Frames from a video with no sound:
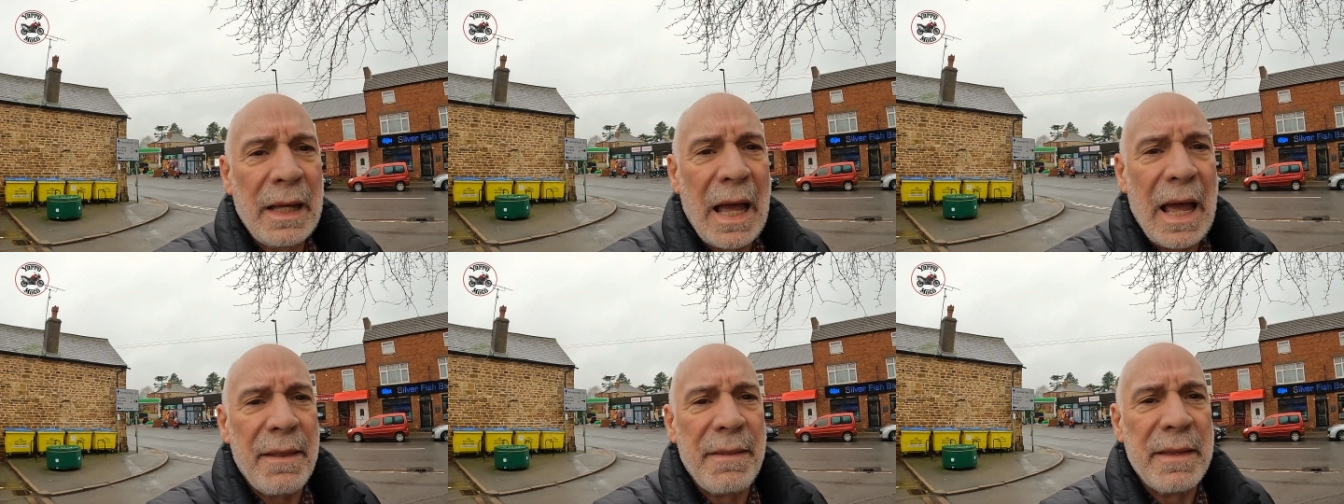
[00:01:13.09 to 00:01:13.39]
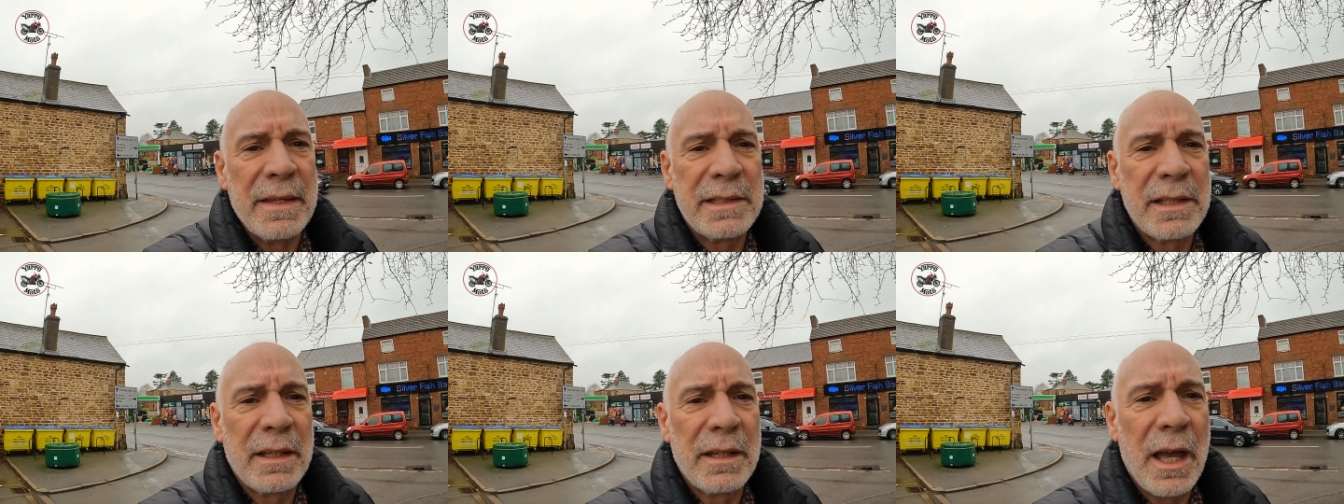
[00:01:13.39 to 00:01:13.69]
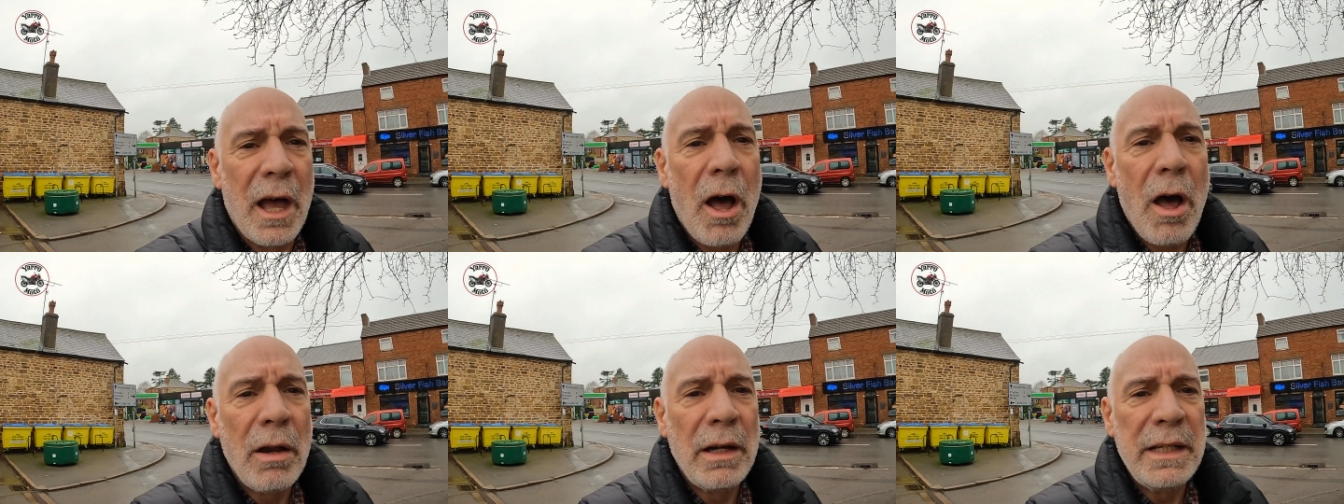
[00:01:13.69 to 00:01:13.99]
and there's
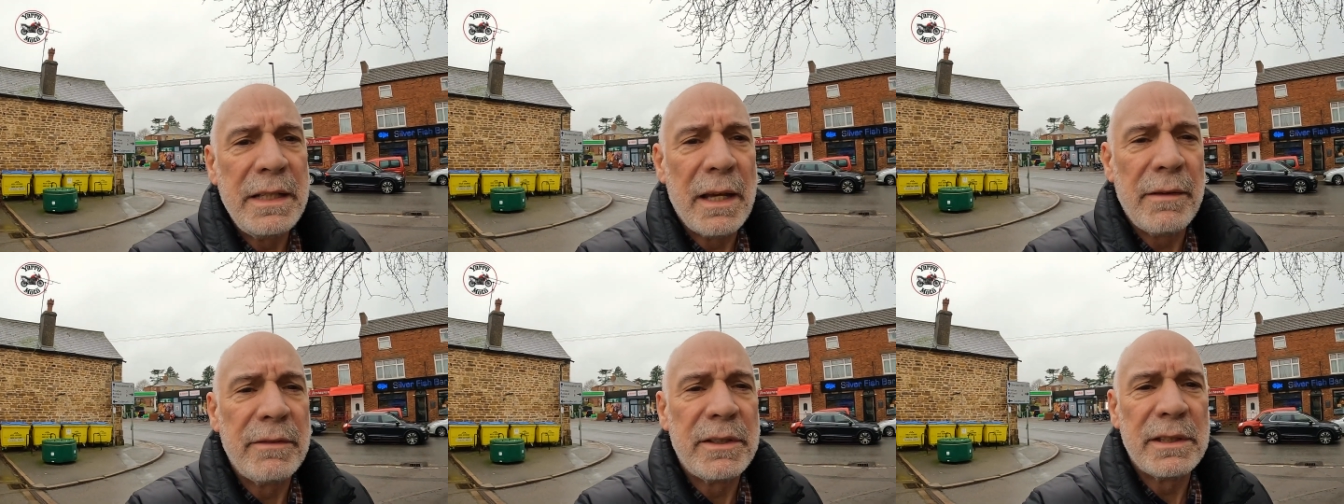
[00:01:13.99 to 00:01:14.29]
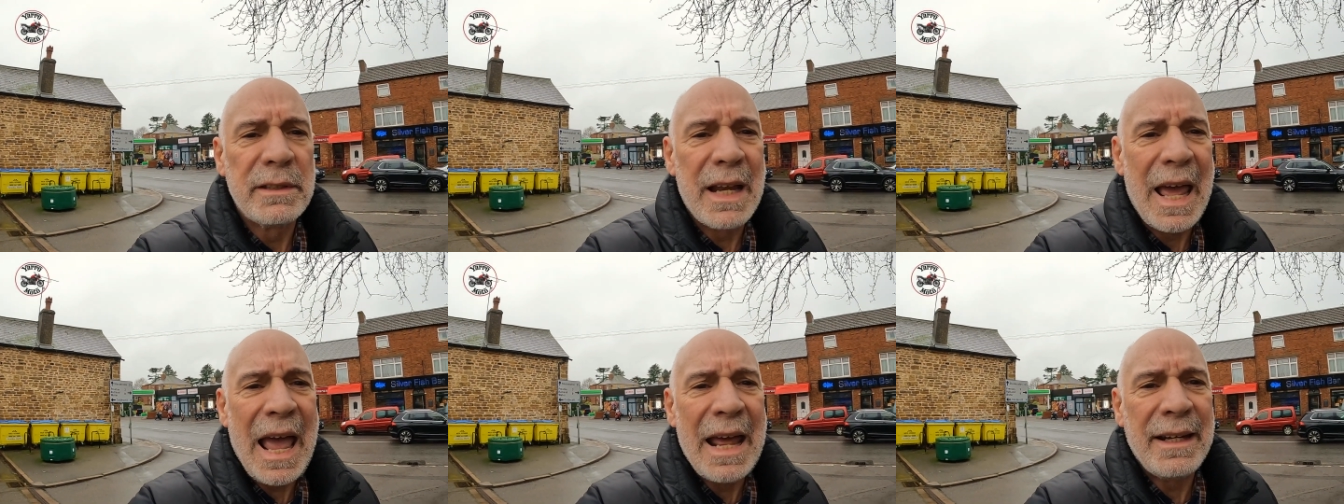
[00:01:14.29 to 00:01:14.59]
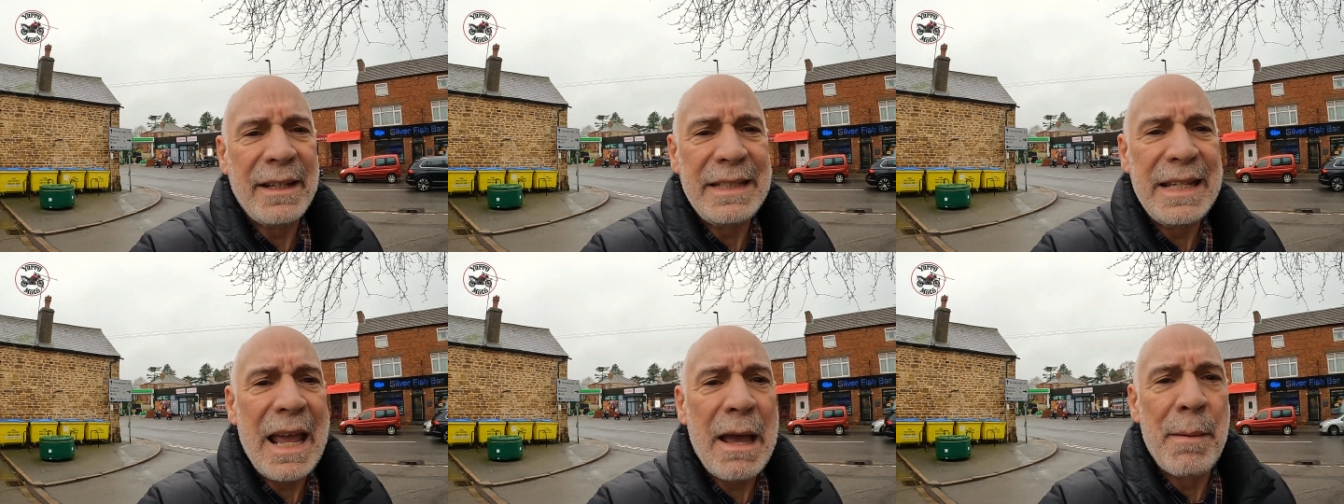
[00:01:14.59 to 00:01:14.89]
a Harley Davidson
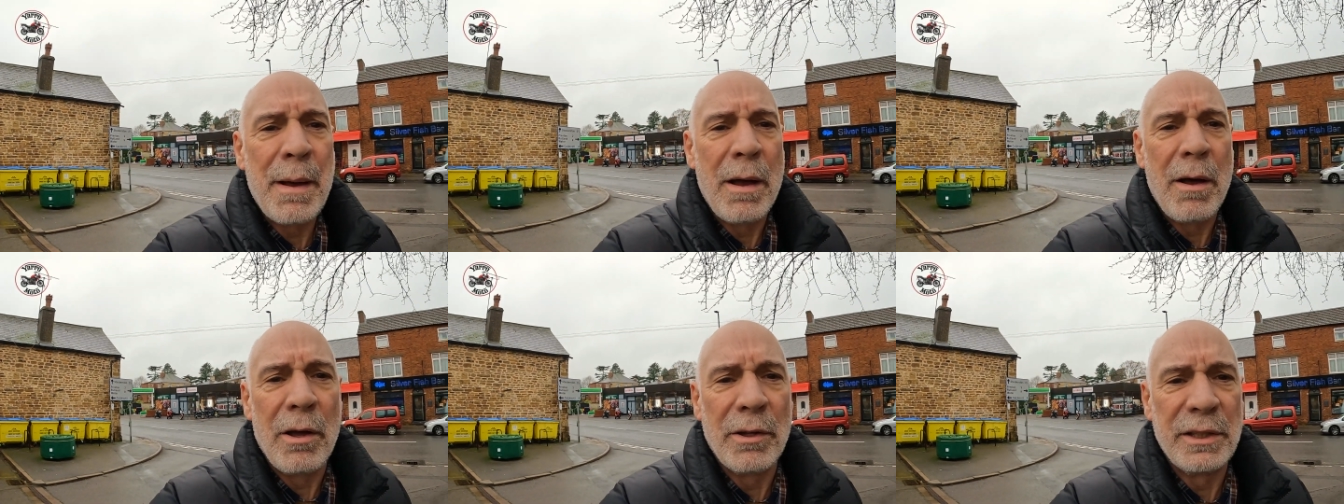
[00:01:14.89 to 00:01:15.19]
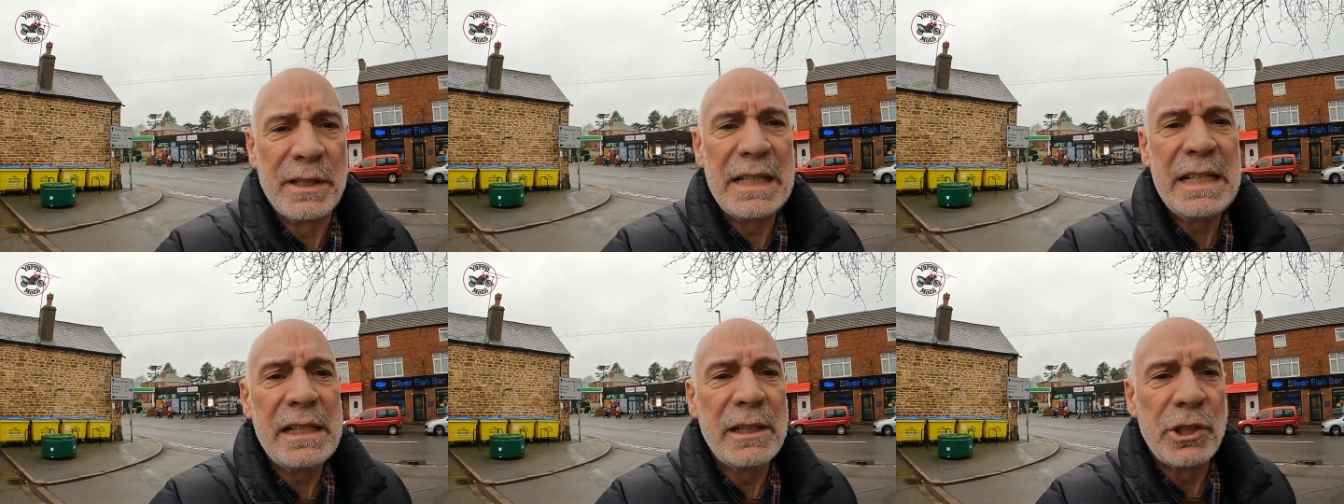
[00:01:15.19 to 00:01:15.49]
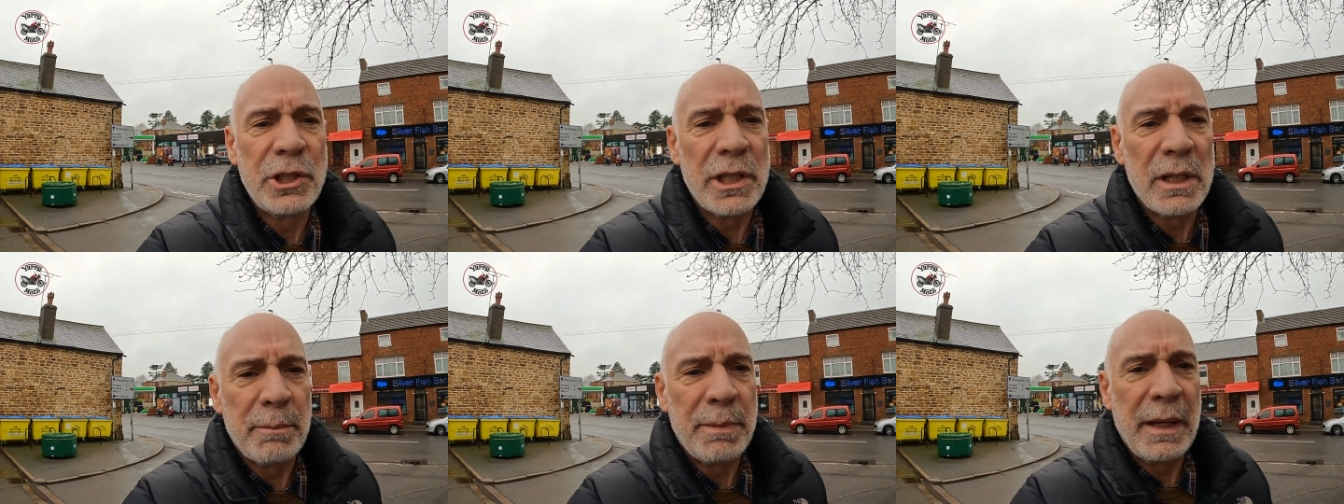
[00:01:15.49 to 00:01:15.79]
and a Yamaha
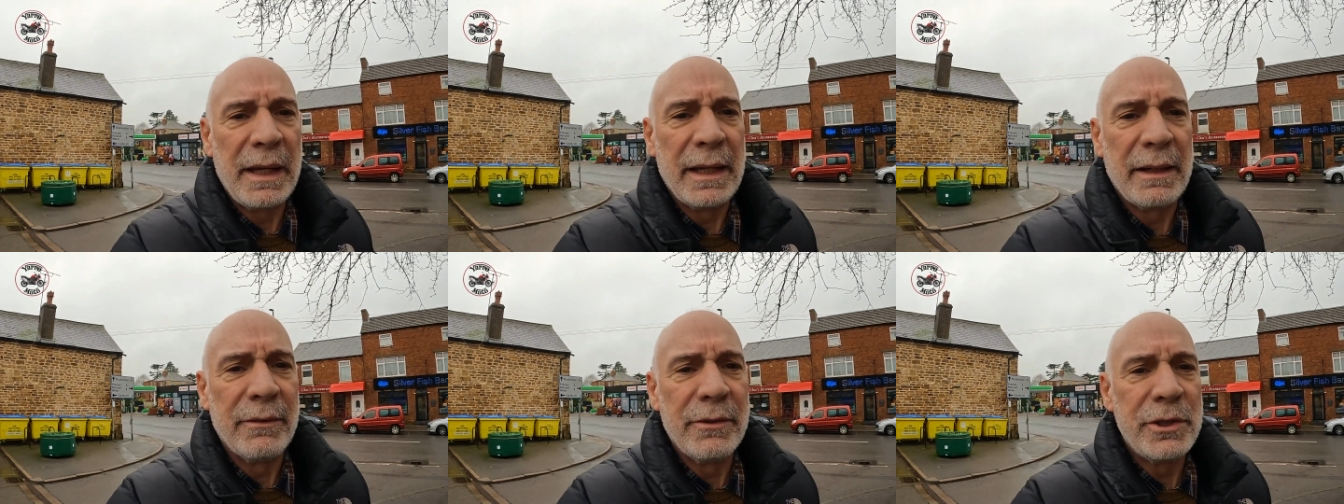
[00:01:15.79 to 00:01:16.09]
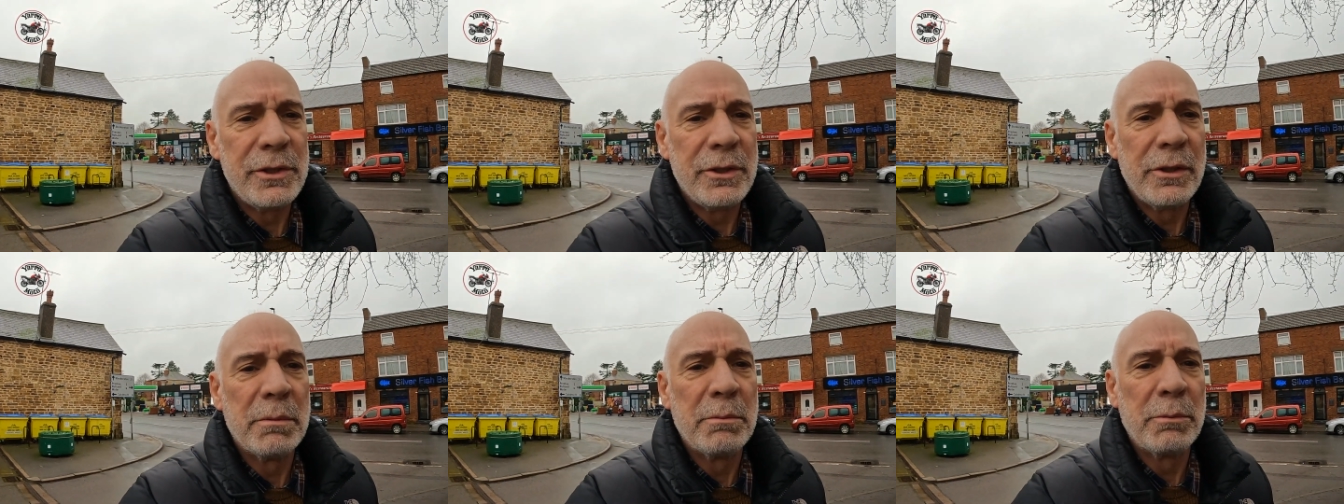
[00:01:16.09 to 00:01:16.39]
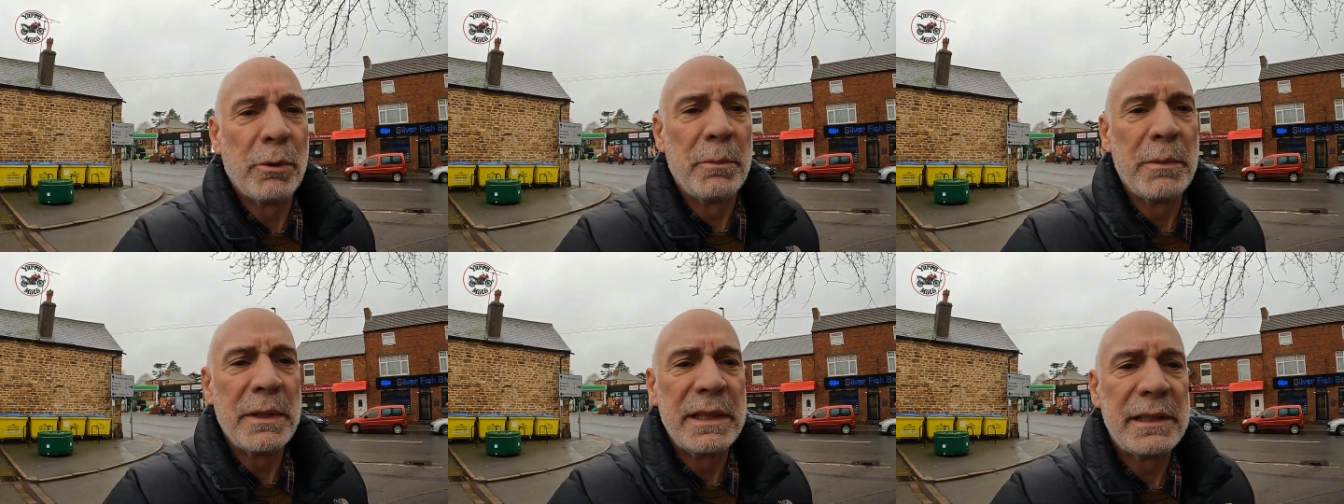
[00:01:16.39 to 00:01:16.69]
dealership here as you can
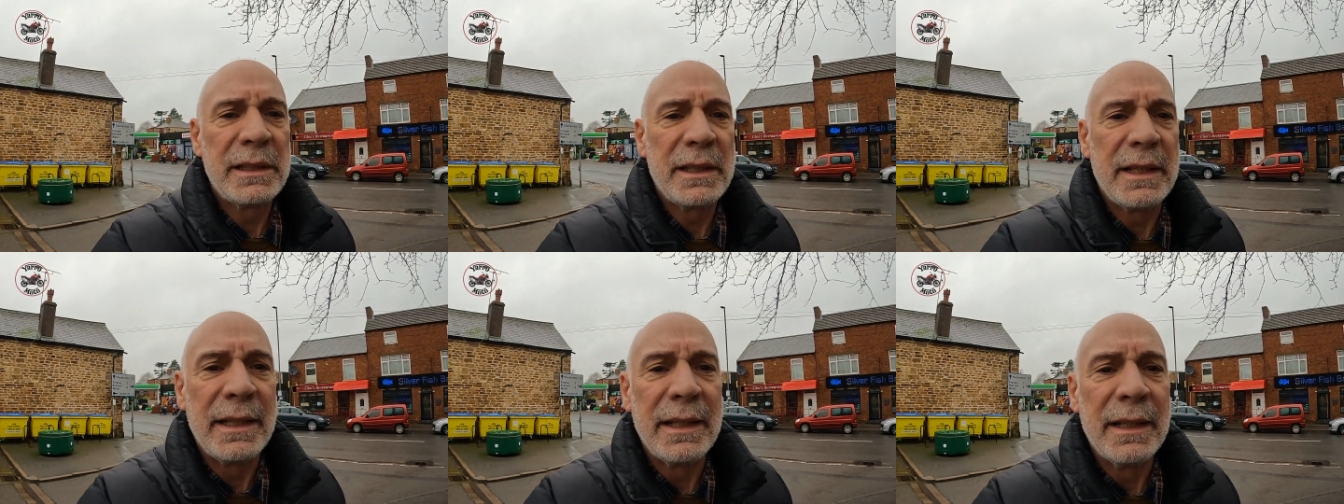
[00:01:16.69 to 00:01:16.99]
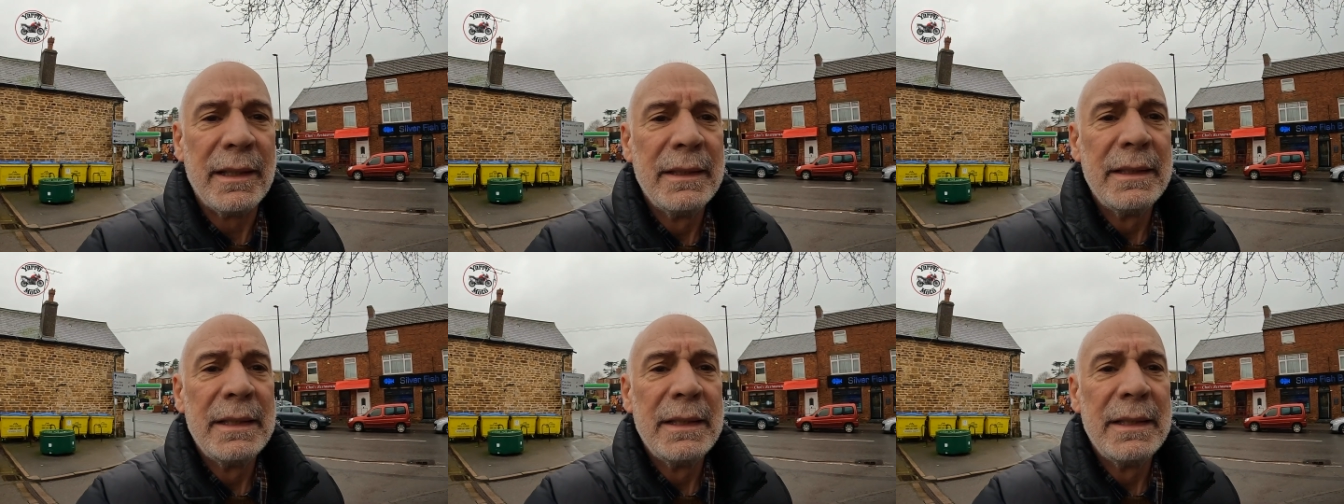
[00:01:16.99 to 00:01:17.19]
probably see